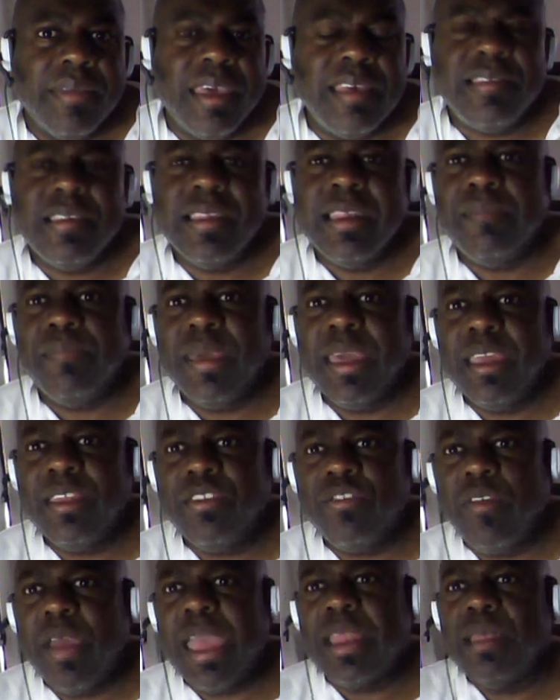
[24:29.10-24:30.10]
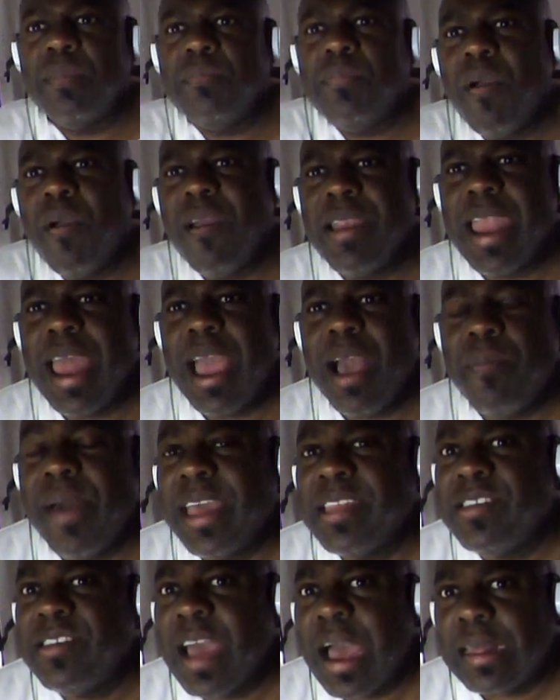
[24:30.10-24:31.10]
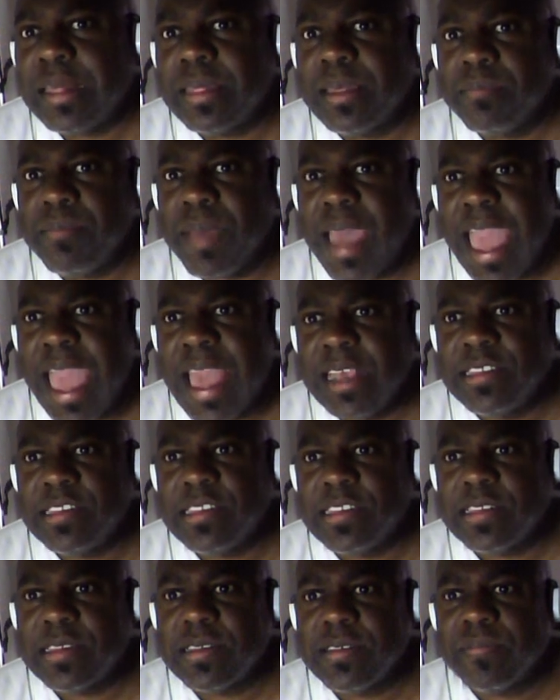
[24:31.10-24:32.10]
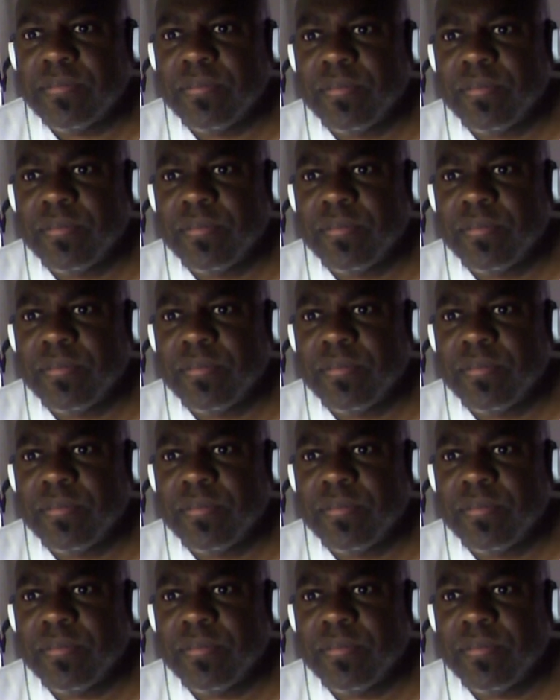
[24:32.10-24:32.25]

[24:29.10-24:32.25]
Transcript: Isn't he being trained in part now by Johnathon Banks?